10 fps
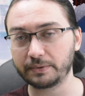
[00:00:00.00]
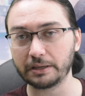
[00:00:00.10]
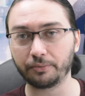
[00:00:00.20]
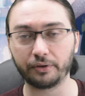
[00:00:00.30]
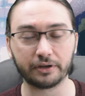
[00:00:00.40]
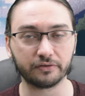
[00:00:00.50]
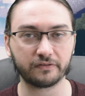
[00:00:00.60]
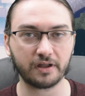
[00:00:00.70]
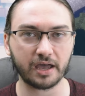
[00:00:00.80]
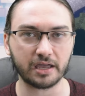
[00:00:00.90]
the people and it was
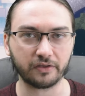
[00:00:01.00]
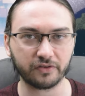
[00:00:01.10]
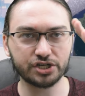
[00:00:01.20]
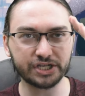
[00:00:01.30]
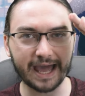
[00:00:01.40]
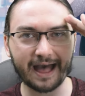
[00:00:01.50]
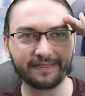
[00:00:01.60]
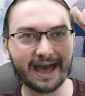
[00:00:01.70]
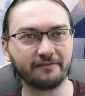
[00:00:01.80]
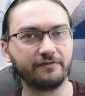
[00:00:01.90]
nice, she had
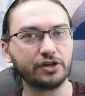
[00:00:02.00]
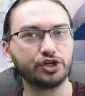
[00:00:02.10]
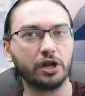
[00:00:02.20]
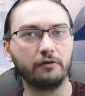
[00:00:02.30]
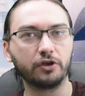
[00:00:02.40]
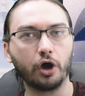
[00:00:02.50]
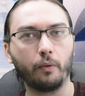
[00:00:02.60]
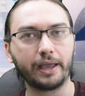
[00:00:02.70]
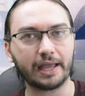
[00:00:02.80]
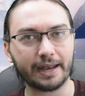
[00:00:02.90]
that vision of
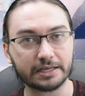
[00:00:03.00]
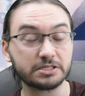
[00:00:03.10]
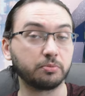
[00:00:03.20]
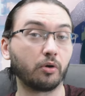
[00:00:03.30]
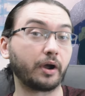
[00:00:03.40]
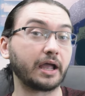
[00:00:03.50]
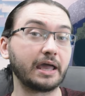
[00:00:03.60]
going and exploring